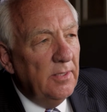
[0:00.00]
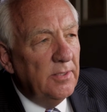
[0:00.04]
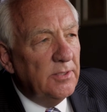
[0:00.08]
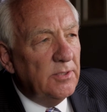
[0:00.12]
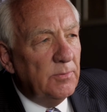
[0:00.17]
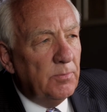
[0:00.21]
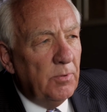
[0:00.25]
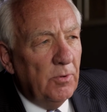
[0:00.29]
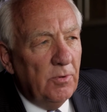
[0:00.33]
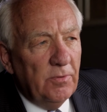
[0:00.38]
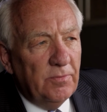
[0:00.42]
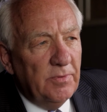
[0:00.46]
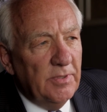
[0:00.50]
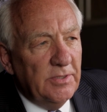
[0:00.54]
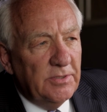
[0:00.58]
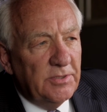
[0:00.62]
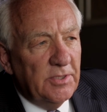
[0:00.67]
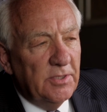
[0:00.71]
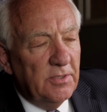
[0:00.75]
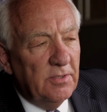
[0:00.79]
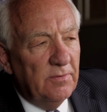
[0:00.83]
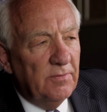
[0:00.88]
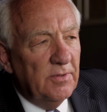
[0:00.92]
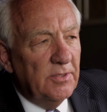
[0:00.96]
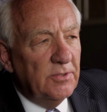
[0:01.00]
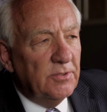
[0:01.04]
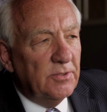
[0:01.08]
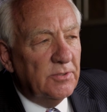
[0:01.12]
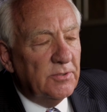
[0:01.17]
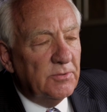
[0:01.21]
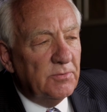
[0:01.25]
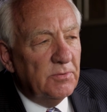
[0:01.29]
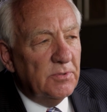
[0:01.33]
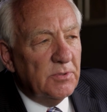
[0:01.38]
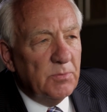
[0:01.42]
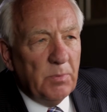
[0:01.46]
to prove these
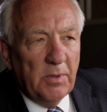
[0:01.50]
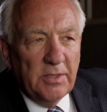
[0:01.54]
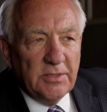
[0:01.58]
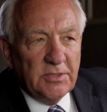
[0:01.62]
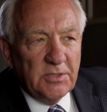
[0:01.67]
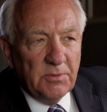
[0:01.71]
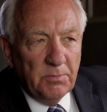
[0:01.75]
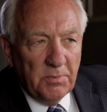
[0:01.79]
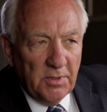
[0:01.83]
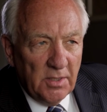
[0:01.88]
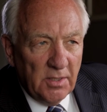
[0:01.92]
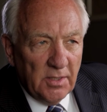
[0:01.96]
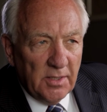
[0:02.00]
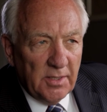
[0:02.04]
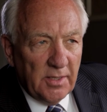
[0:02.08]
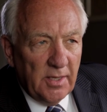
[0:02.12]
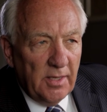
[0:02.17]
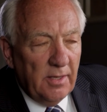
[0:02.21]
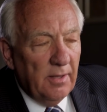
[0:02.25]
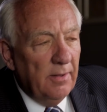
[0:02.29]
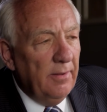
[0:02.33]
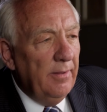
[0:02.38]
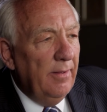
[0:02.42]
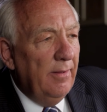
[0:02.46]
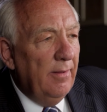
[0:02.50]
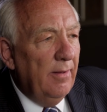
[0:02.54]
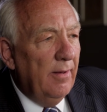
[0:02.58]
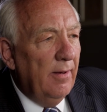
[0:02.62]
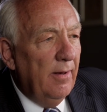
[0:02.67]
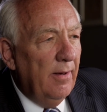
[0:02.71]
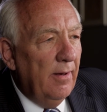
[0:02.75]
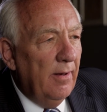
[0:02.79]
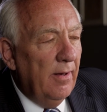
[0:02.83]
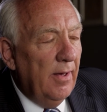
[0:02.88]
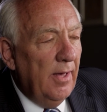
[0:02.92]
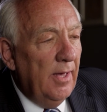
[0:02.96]
individuals' responsibility,
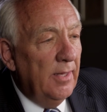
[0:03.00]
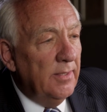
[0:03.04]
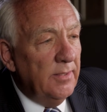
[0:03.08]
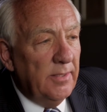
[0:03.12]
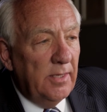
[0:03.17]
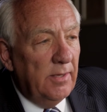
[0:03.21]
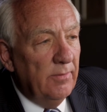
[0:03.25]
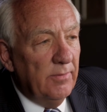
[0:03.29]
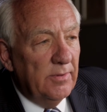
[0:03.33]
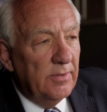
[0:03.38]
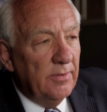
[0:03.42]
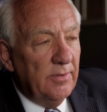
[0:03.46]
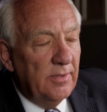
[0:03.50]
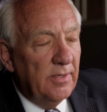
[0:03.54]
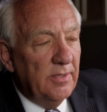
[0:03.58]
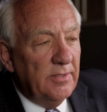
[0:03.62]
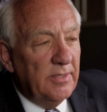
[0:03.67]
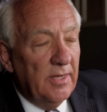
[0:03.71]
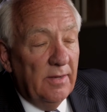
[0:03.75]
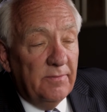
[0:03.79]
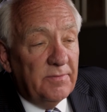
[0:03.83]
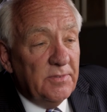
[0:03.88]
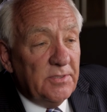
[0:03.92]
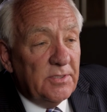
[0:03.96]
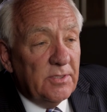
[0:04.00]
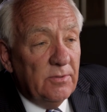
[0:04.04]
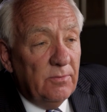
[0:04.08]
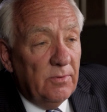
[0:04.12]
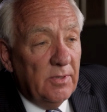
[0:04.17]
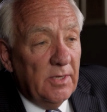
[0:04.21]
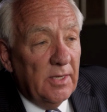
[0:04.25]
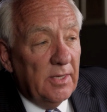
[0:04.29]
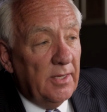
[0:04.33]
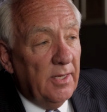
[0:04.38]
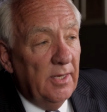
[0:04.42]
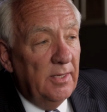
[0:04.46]
uh, and even a deficit
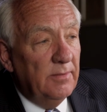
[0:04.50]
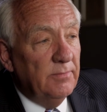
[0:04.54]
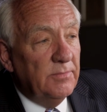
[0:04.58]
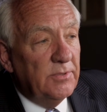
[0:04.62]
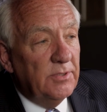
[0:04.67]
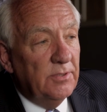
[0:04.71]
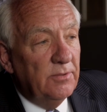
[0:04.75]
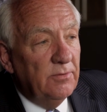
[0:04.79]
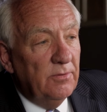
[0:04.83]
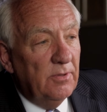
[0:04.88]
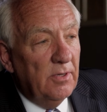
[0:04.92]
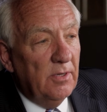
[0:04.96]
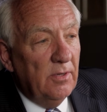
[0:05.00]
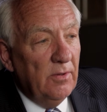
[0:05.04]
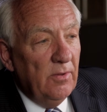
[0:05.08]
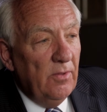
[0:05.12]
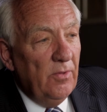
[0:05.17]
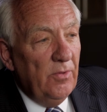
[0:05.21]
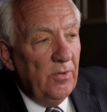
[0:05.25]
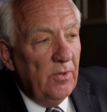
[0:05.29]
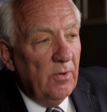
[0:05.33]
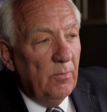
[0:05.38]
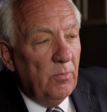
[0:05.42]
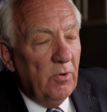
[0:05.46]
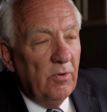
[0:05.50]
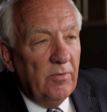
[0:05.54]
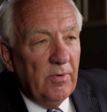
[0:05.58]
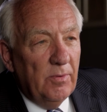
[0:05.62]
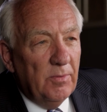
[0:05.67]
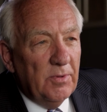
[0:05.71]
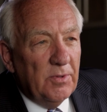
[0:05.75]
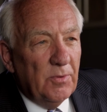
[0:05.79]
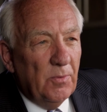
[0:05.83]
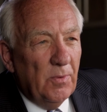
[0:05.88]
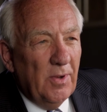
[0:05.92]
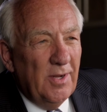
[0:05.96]
when it came to uh, proving
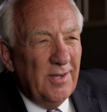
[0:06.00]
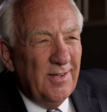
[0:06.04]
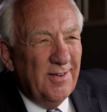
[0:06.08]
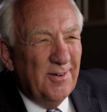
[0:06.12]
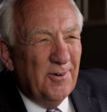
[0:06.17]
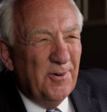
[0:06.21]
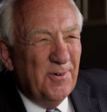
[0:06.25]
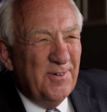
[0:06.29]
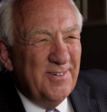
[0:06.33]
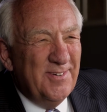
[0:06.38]
what the radio